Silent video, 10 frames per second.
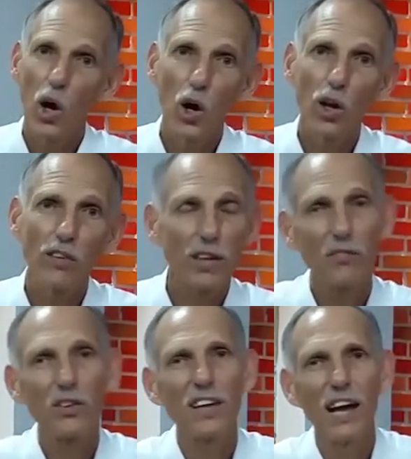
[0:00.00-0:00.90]
All
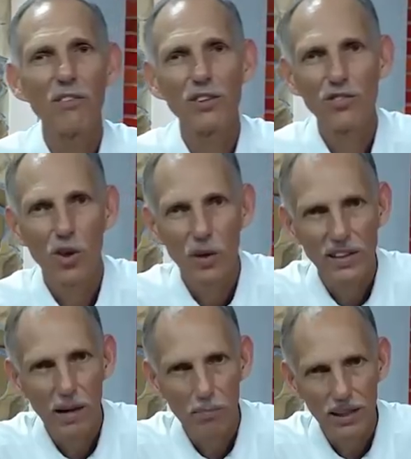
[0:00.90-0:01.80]
Seventh-day Adventists know
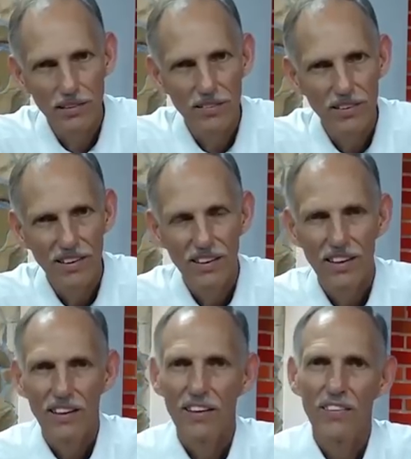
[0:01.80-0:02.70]
what that means.
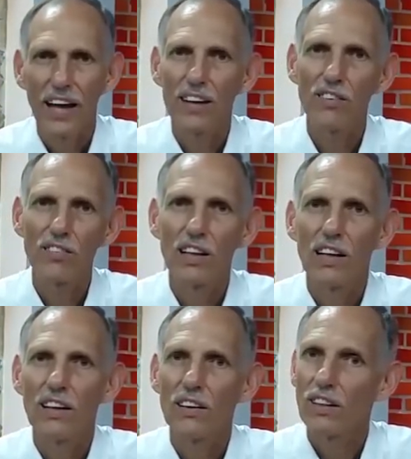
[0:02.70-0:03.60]
That is
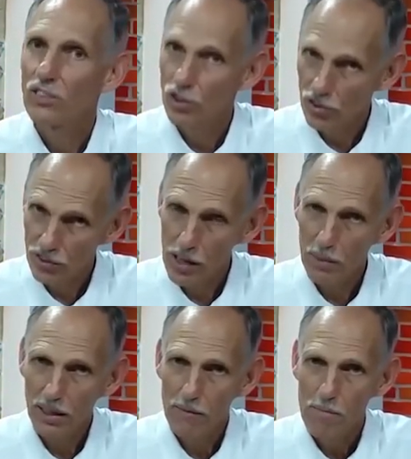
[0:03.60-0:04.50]
Jesus
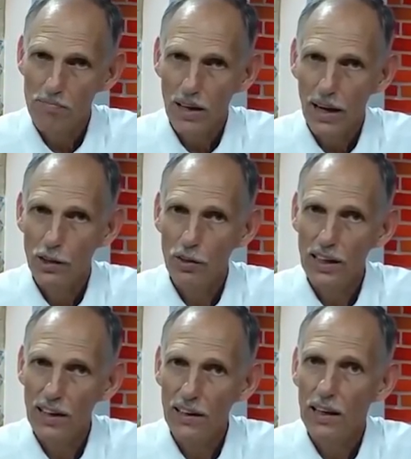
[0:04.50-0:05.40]
coming. And
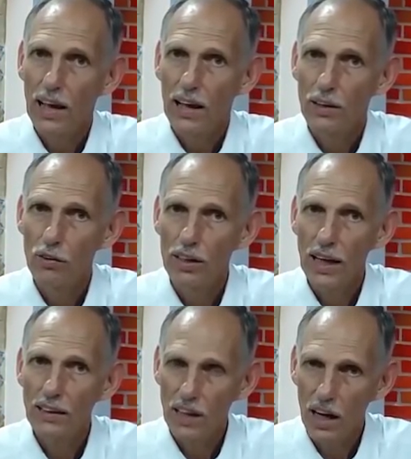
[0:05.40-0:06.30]
during
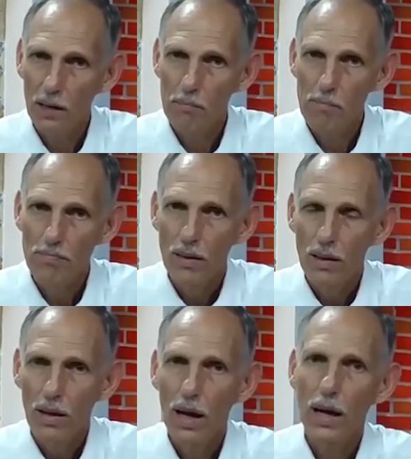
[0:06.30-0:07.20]
that time,
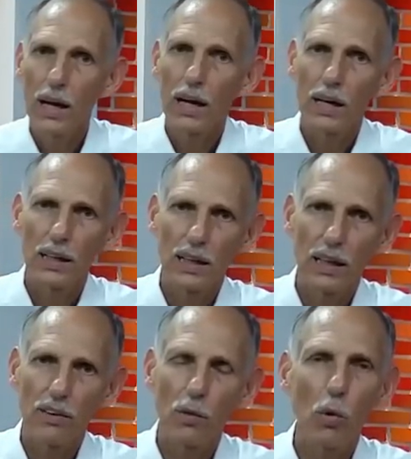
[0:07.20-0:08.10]

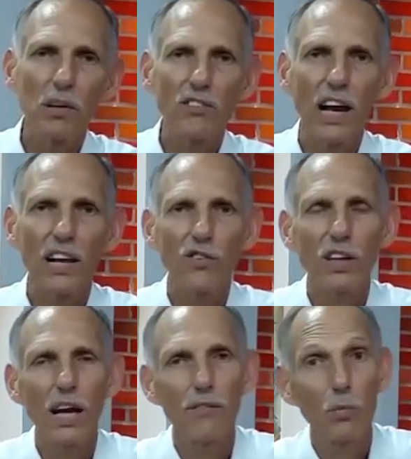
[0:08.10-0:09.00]
there will be
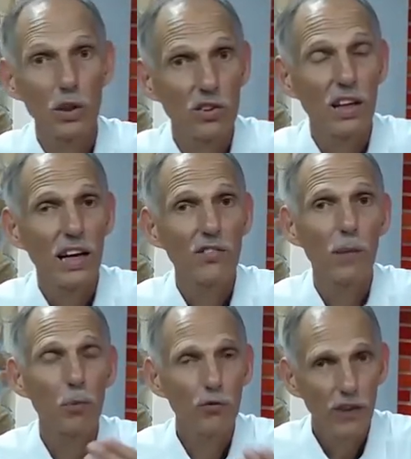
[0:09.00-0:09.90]
silence in heaven, which
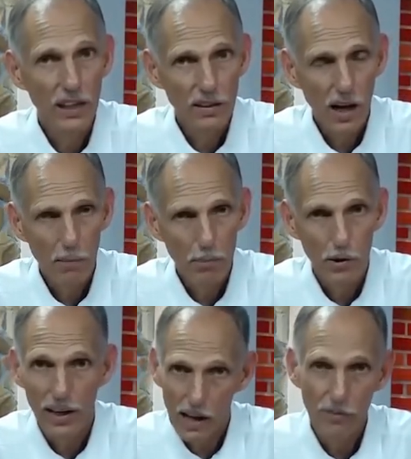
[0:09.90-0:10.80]
is a prophetic time
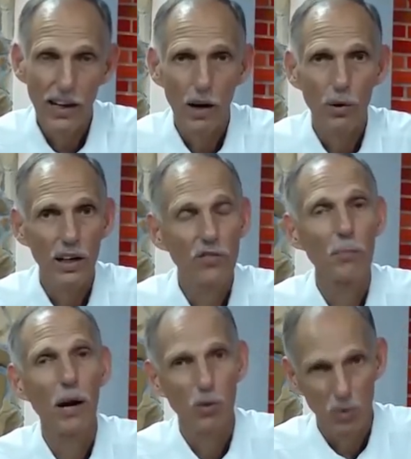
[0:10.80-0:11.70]
period. Half an hour
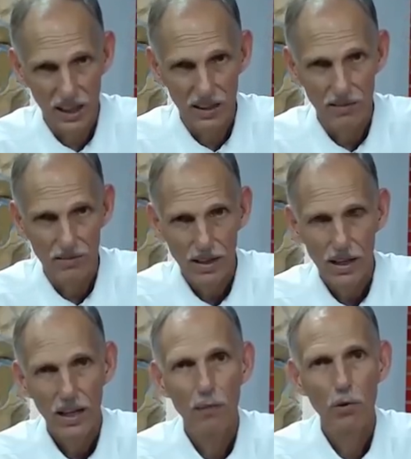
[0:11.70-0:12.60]
is about a week
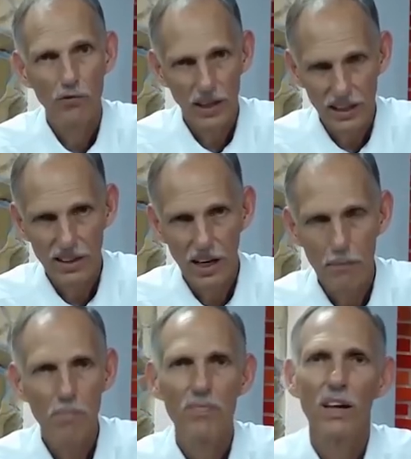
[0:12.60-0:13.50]
in prophetic
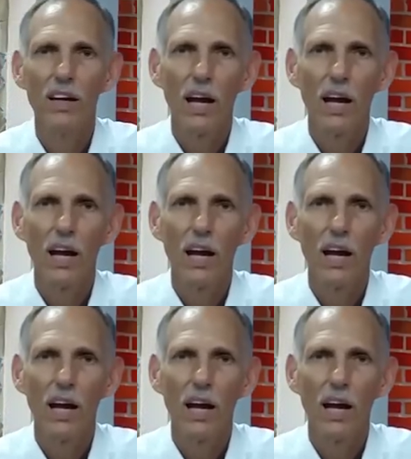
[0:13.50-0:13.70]
time.